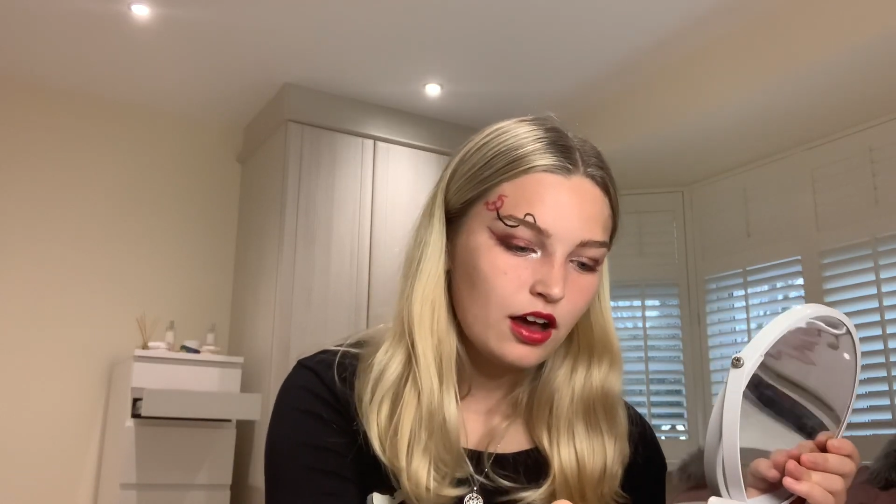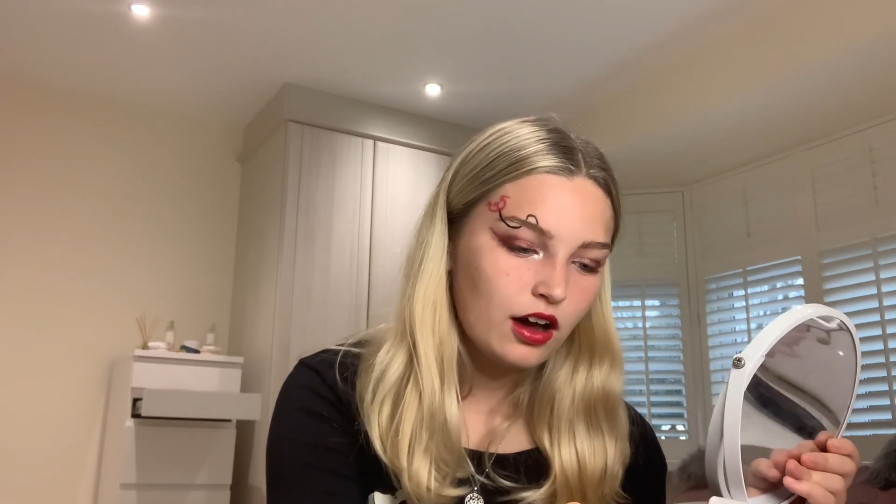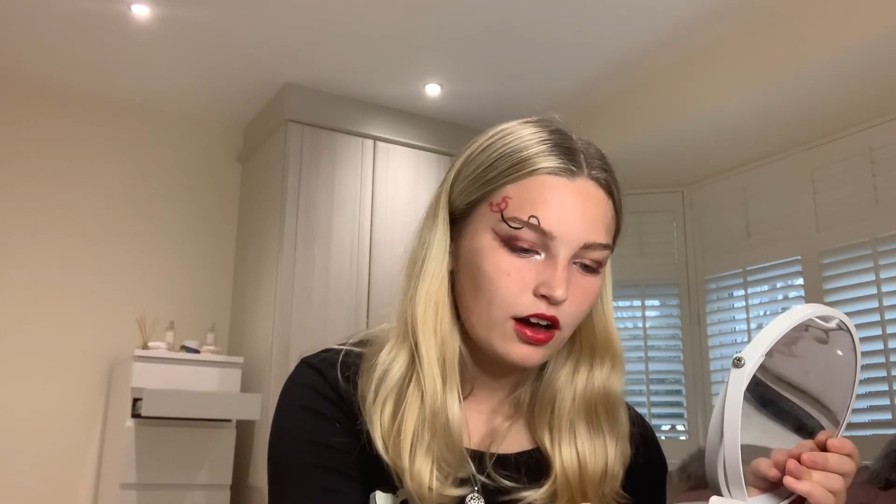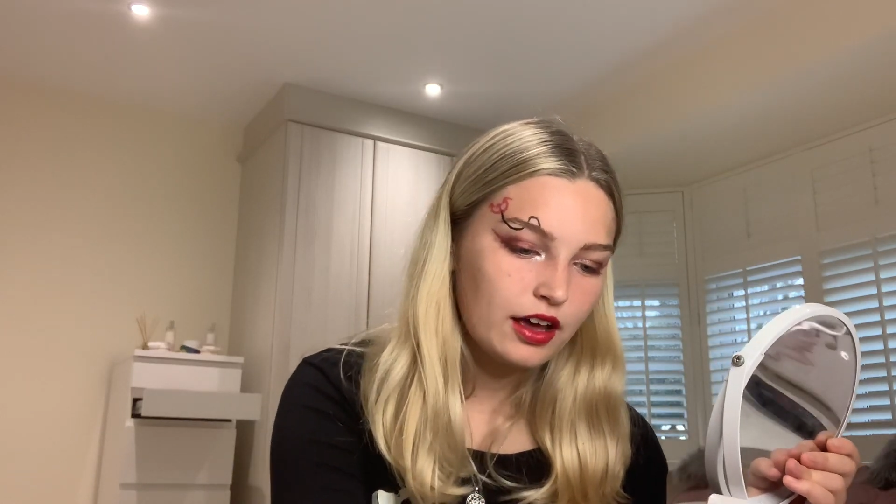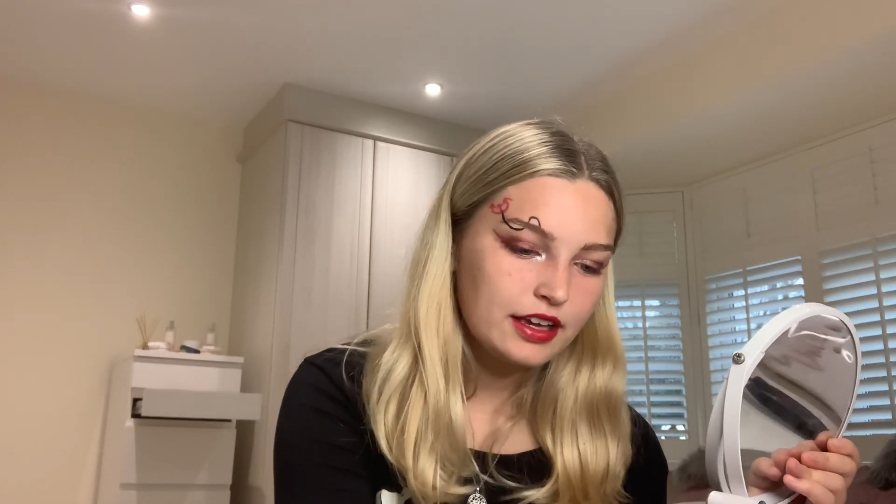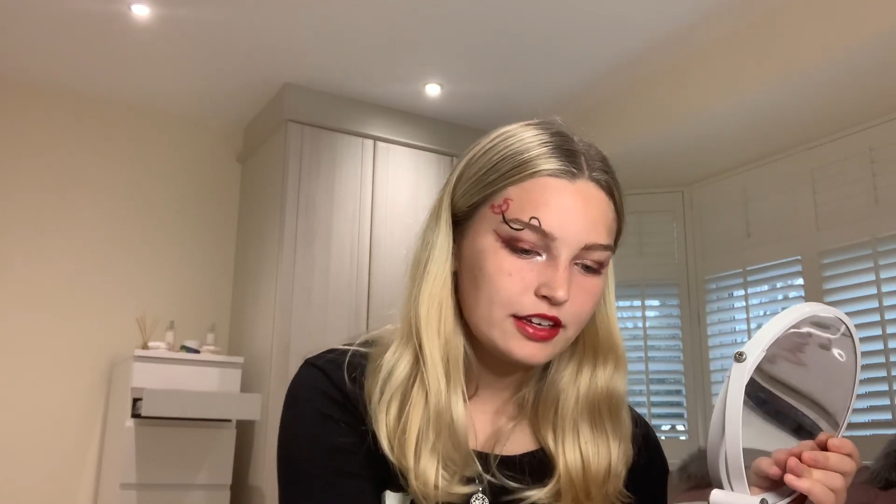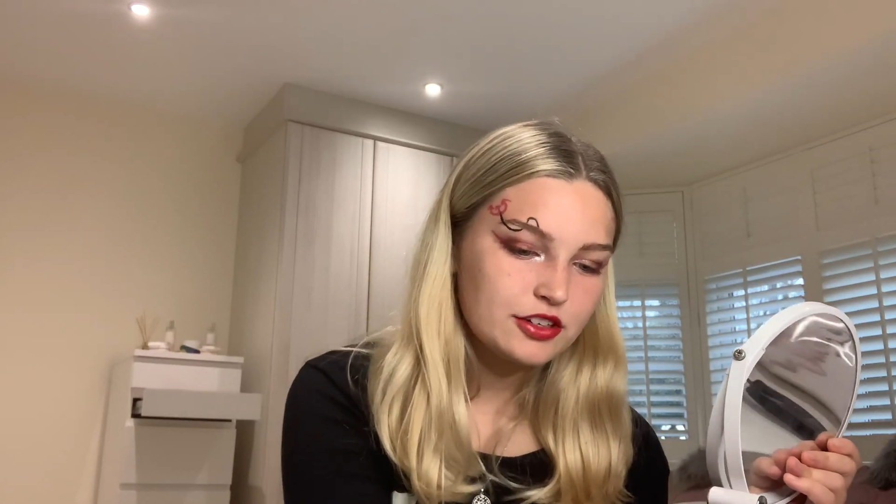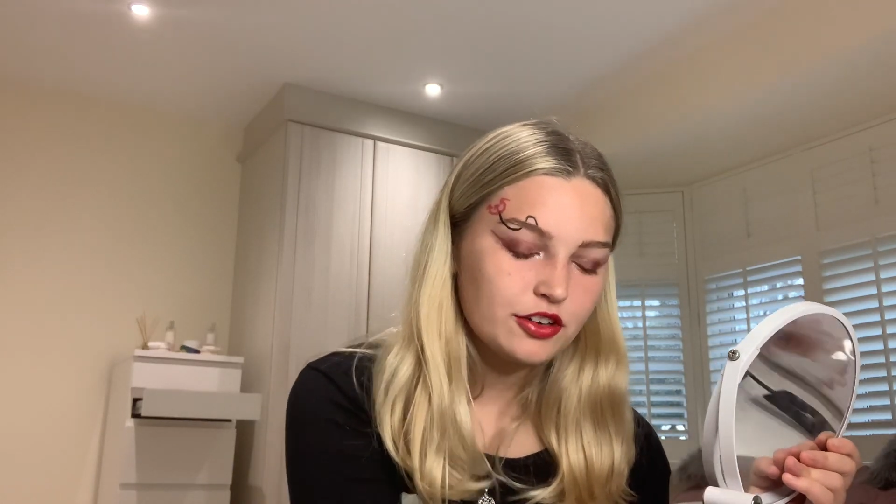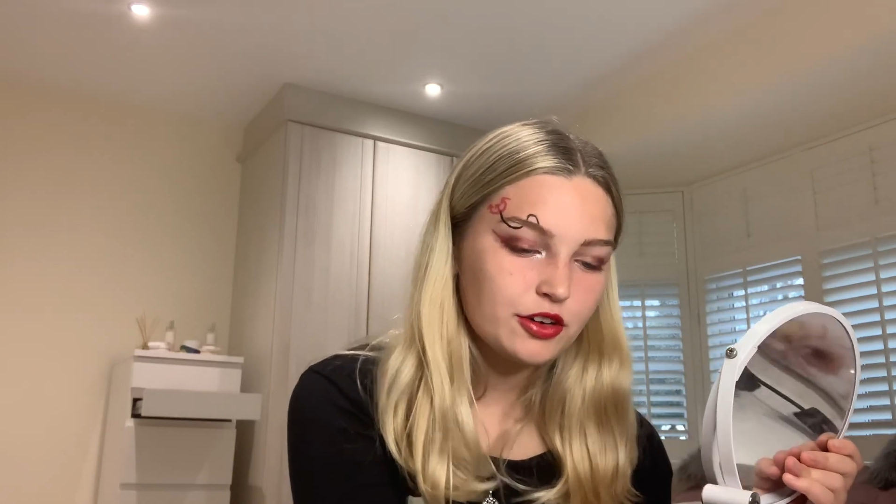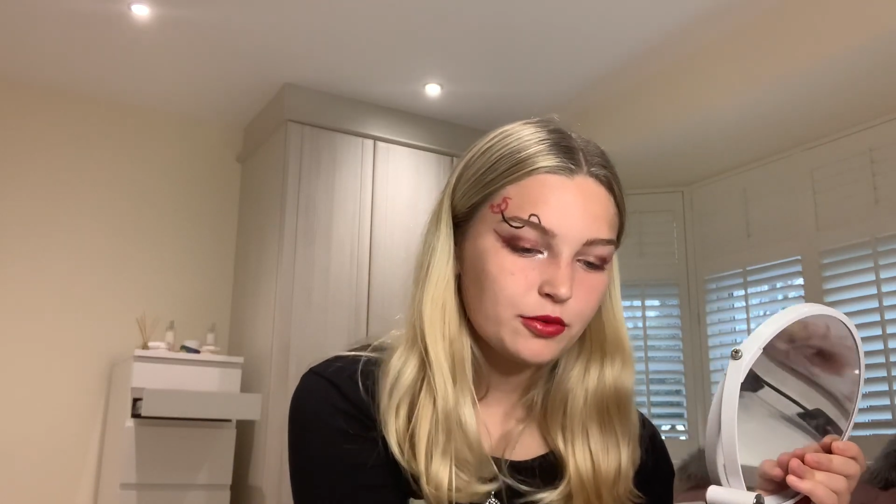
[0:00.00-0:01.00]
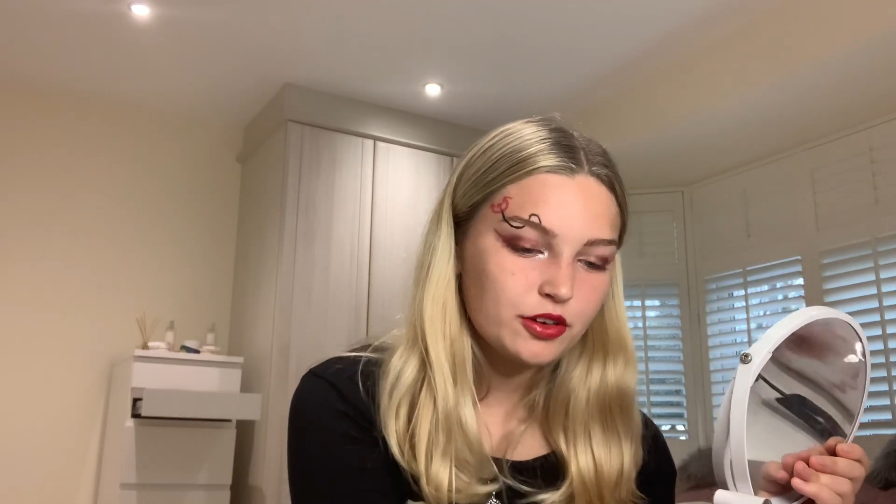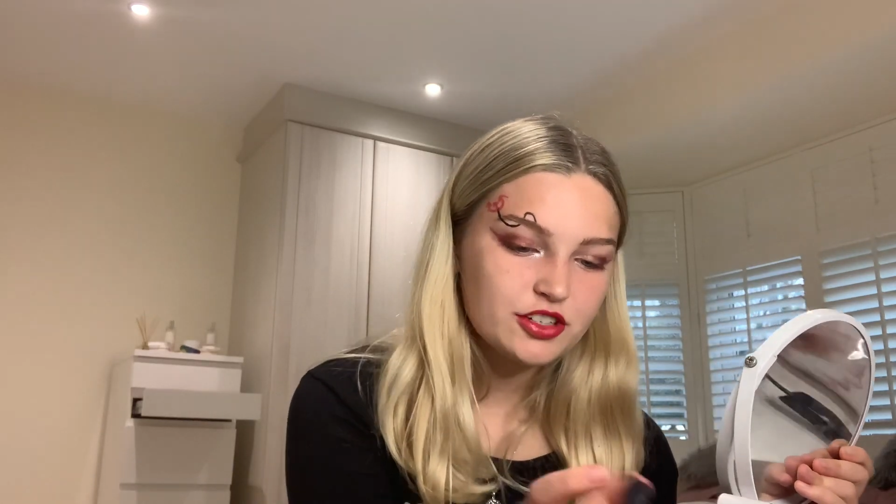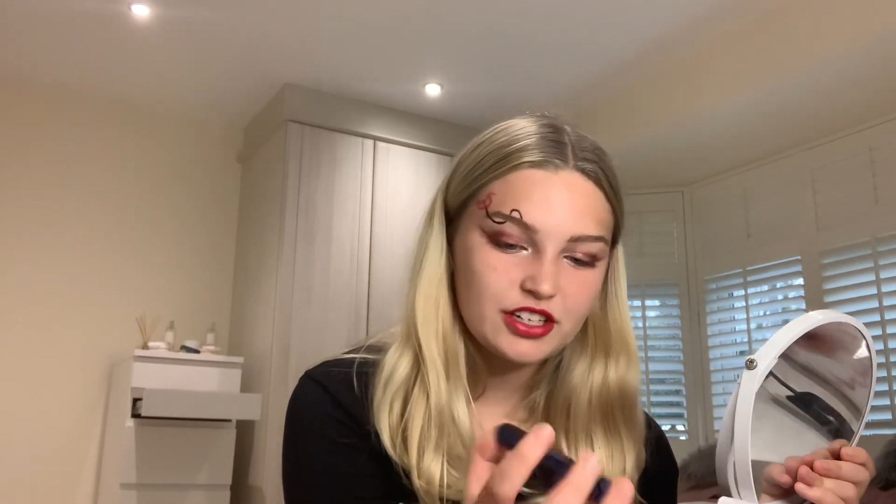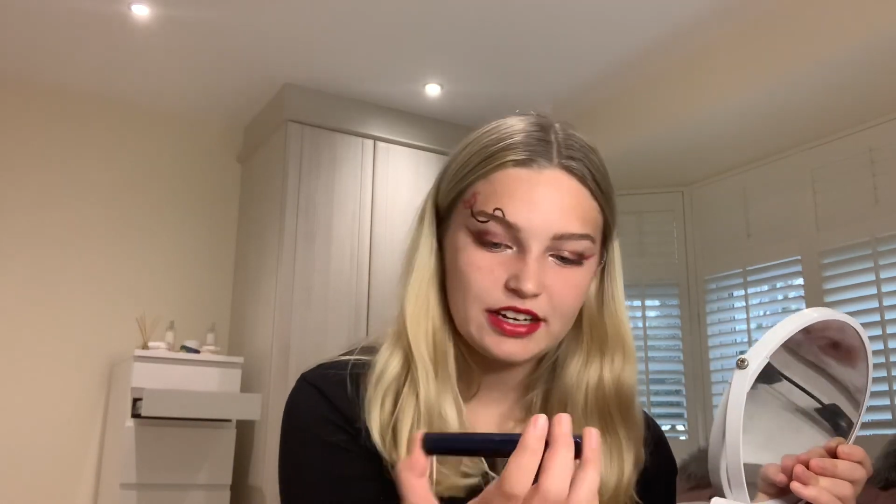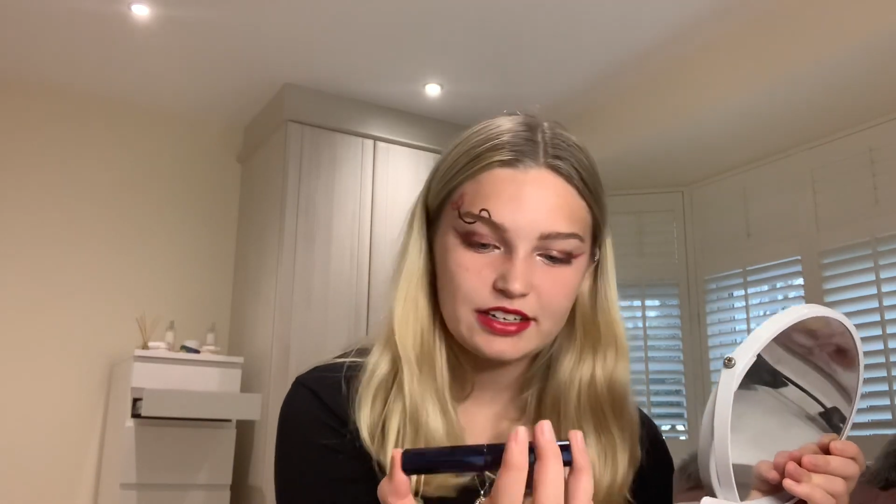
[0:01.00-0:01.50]
I don't know what
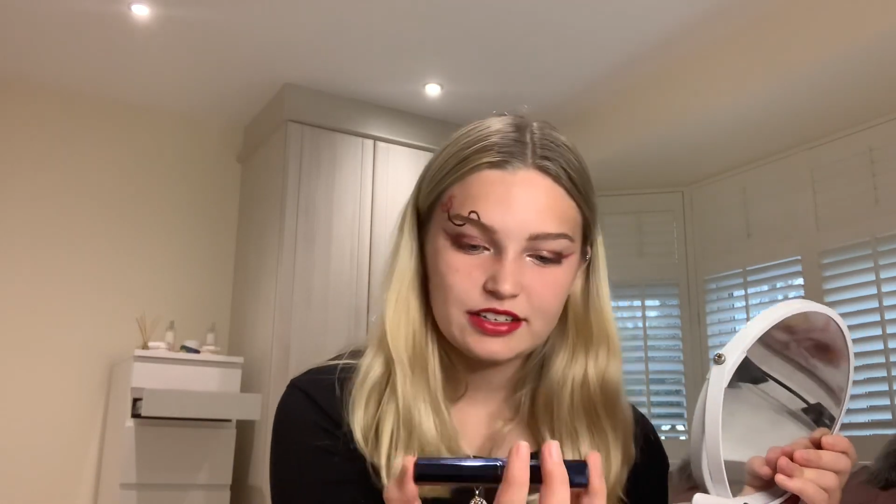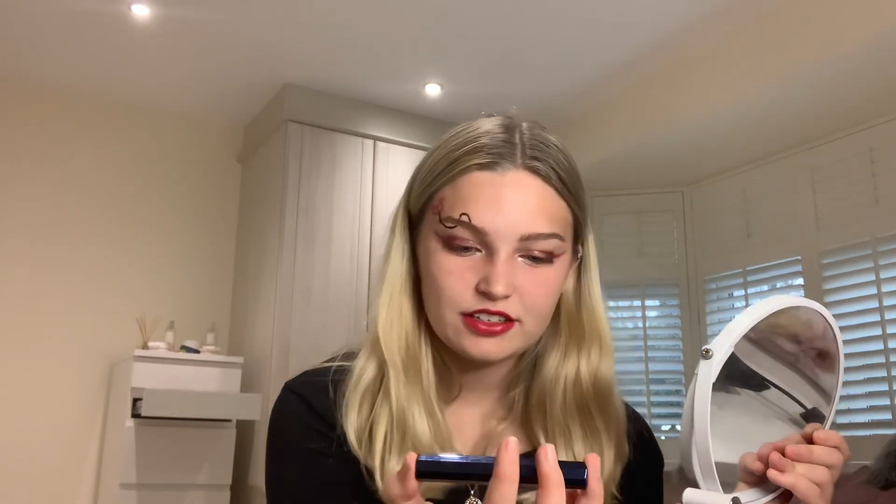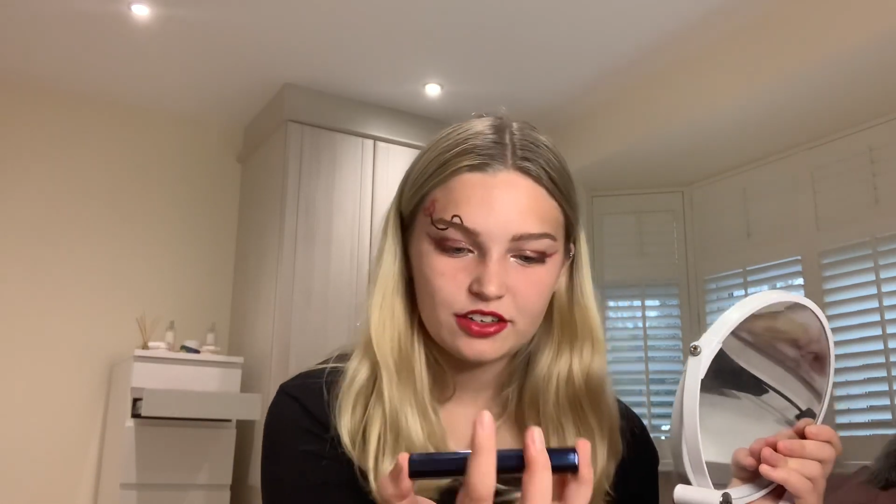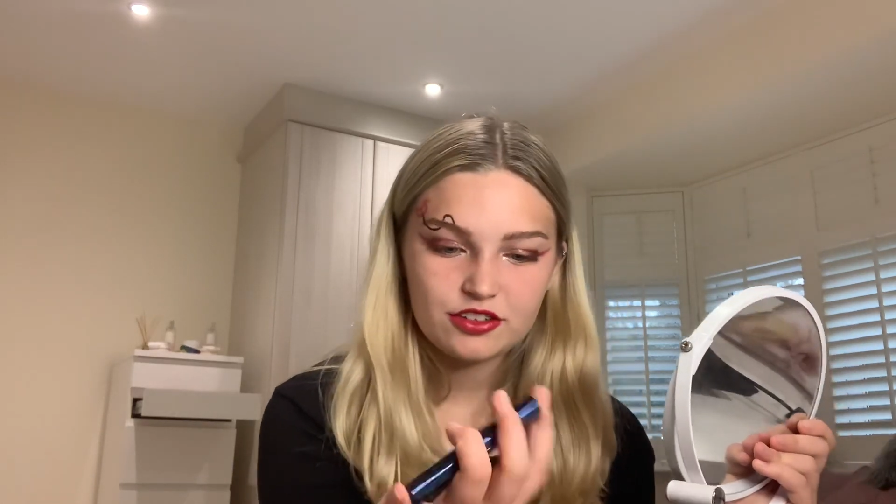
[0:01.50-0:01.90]
shade it is though,